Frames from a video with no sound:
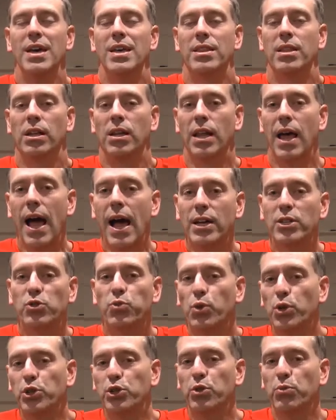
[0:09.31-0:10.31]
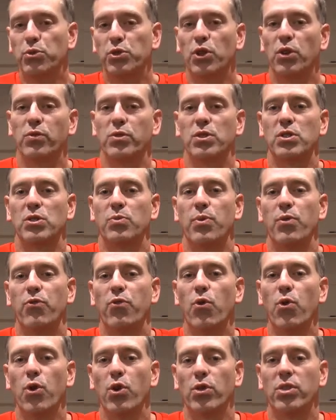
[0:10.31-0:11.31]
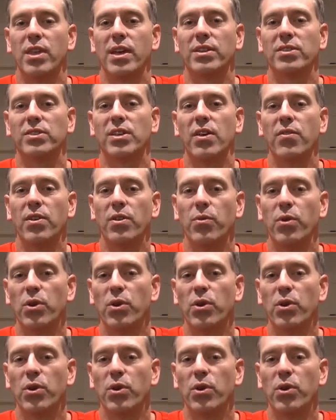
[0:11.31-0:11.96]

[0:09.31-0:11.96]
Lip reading: The last worship services before Thanksgiving,